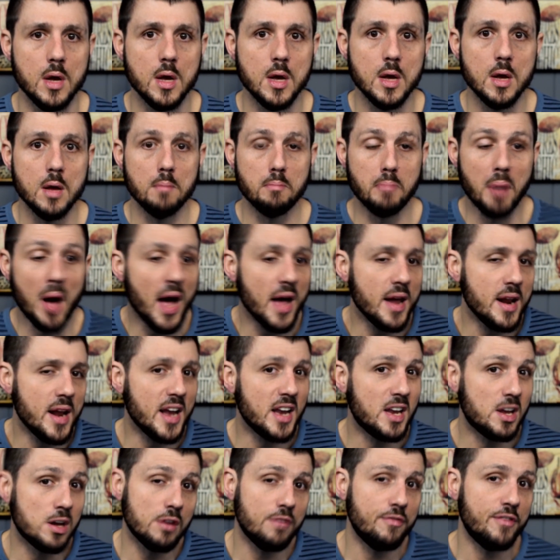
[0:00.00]
but a
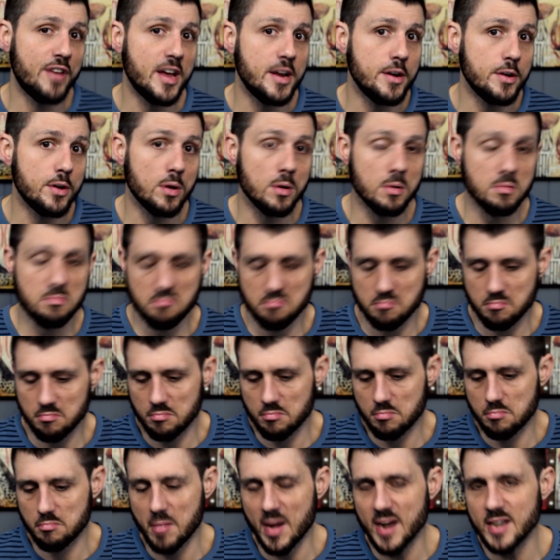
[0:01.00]
good vendor
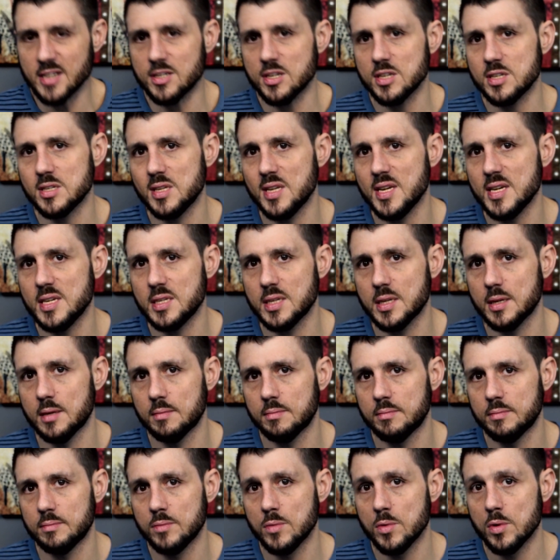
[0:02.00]
might just listen.
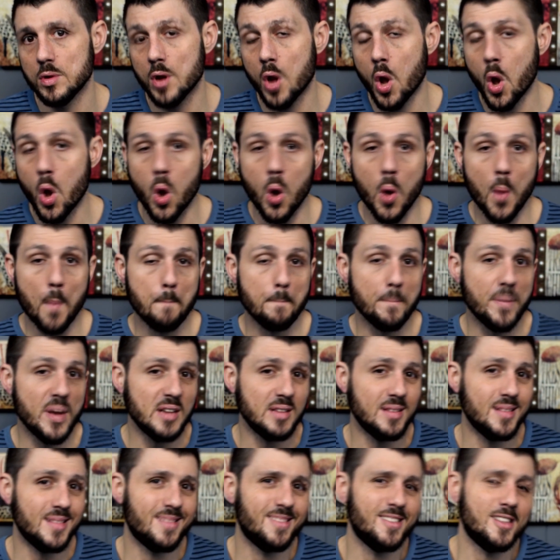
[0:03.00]
But
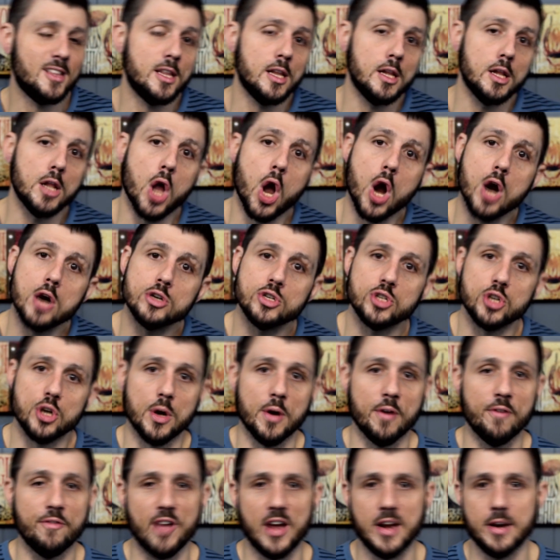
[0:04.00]
the larger
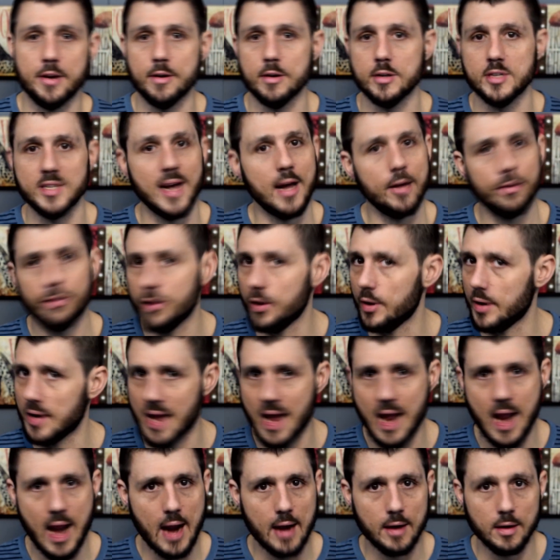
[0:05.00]
vendors out there
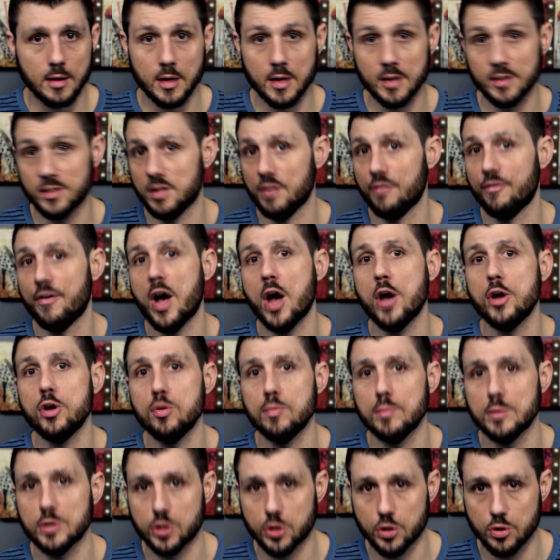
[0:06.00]
can't, because the volume
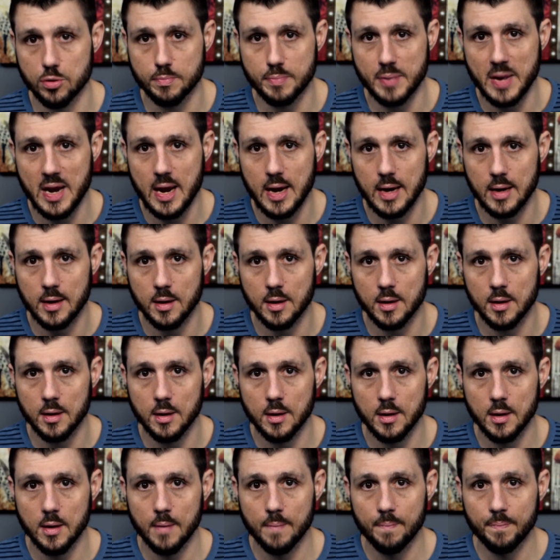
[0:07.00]
is too big,
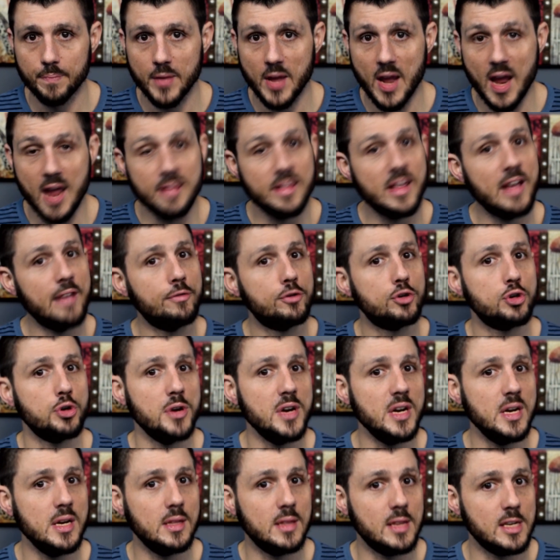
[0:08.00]
and they've
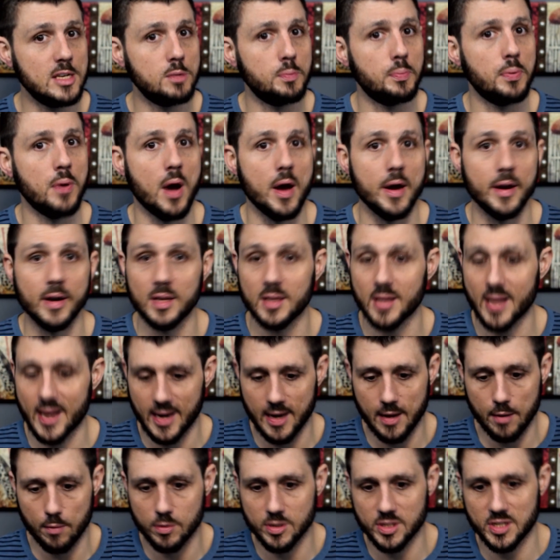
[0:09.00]
treated this product like
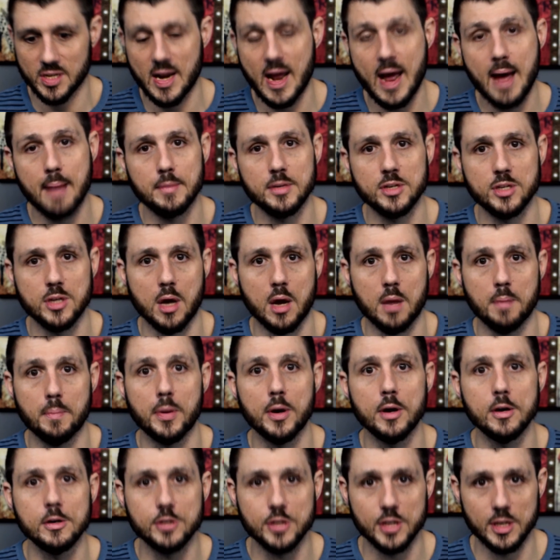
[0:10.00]
it was an Amazon
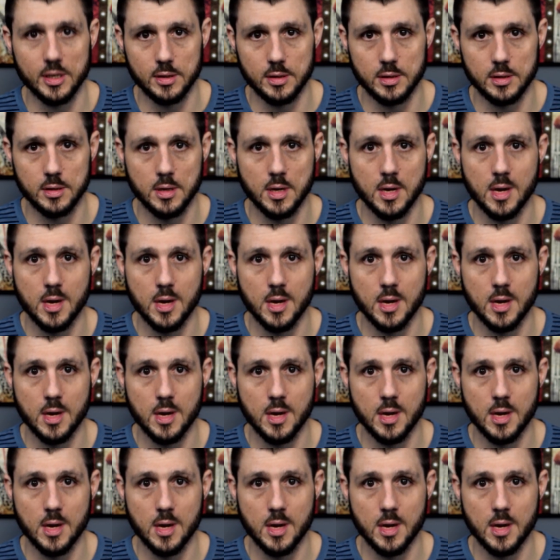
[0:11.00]
purchase.